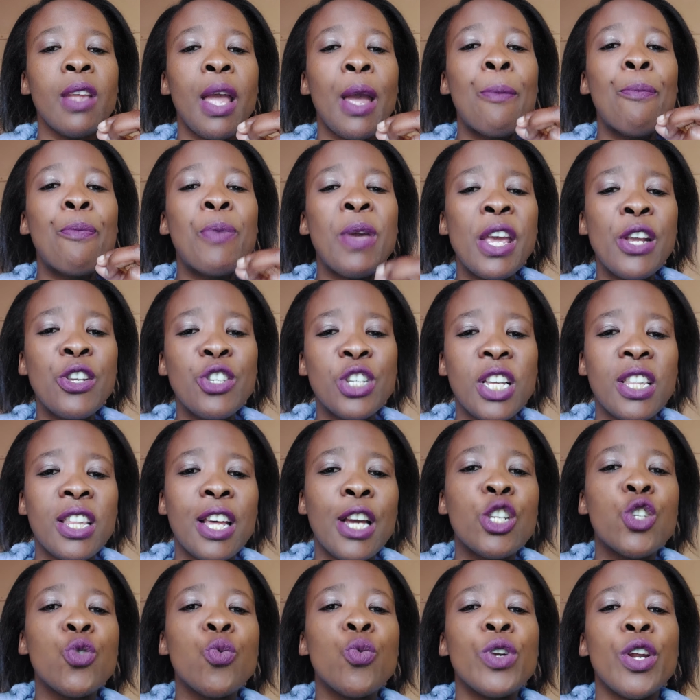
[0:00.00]
a picture
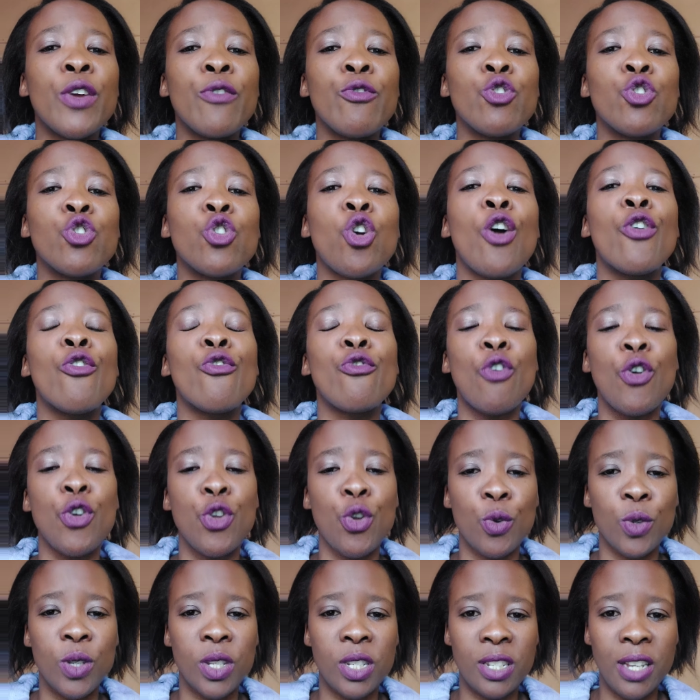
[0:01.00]
that you would have drawn for
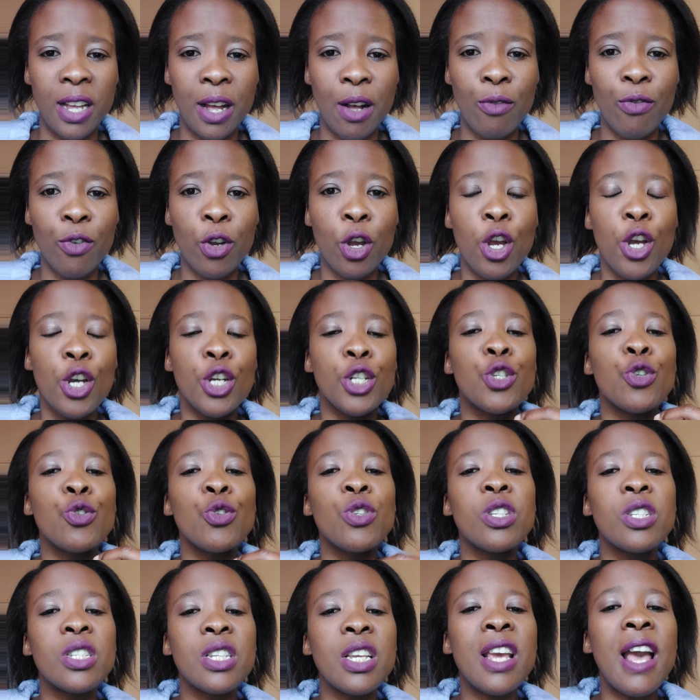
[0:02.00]
yourself to
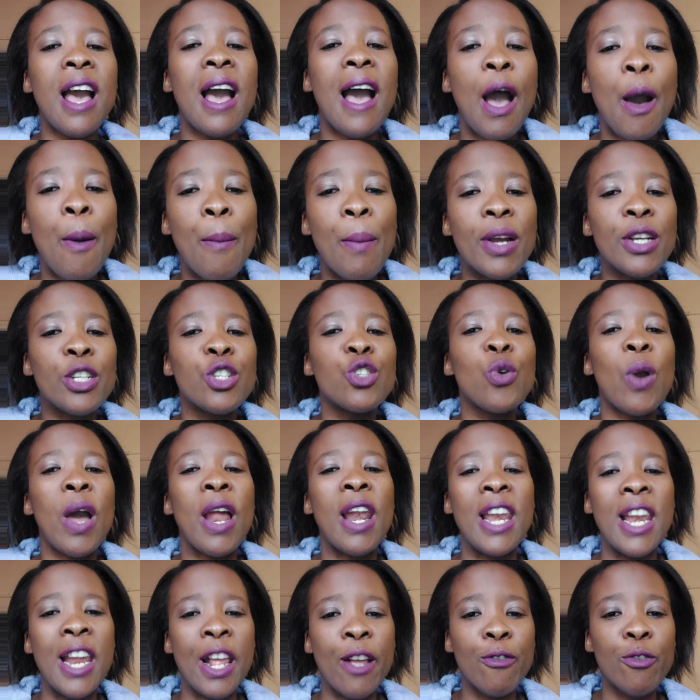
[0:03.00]
see how much you are
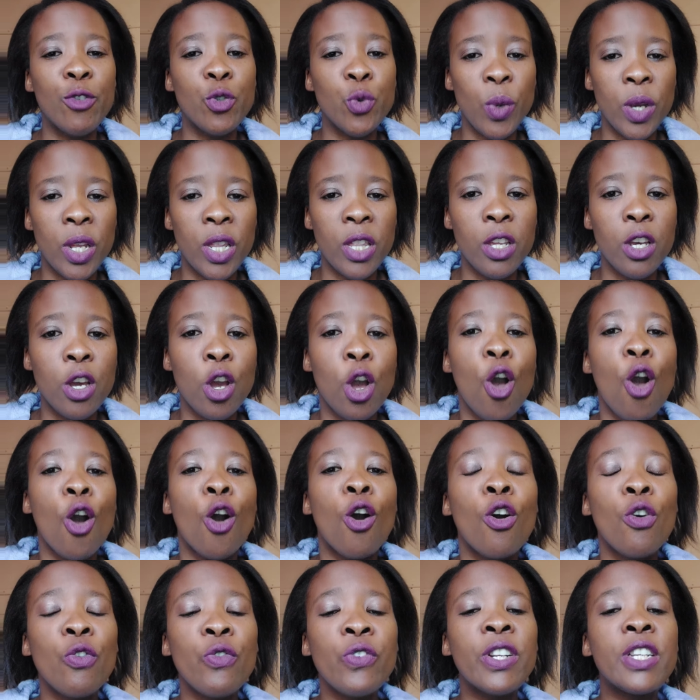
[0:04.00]
left with.
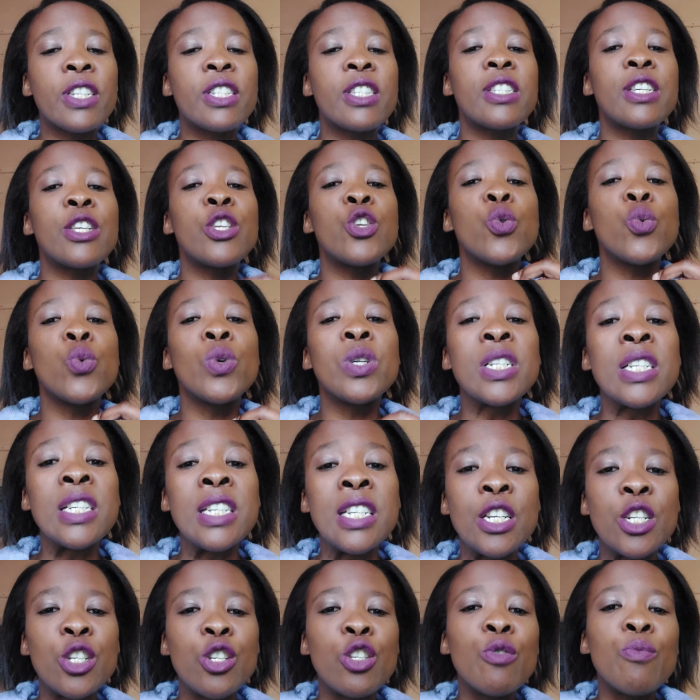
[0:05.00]
Obviously, you will
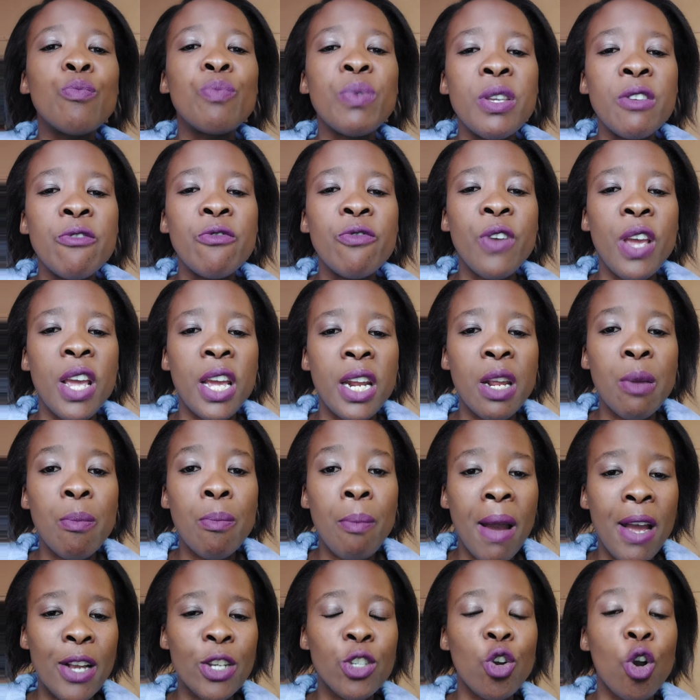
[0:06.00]
need to be very
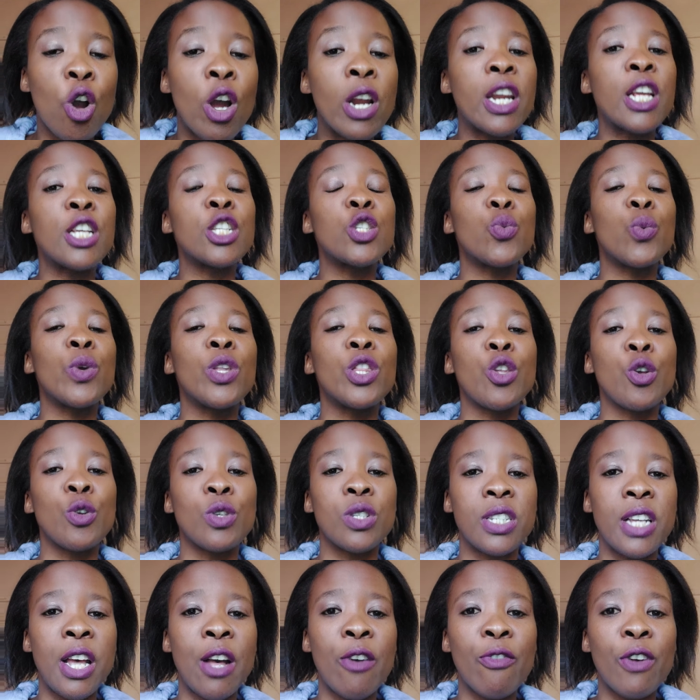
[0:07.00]
much honest with
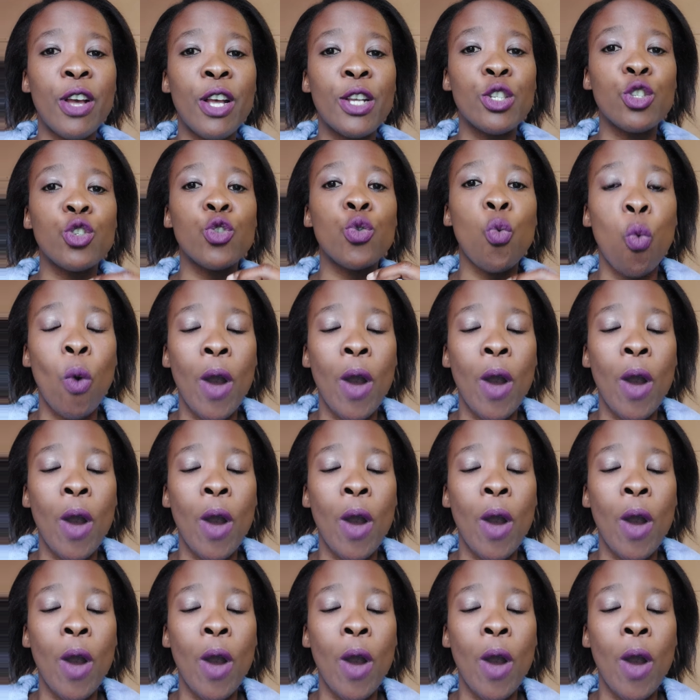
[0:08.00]
yourself as to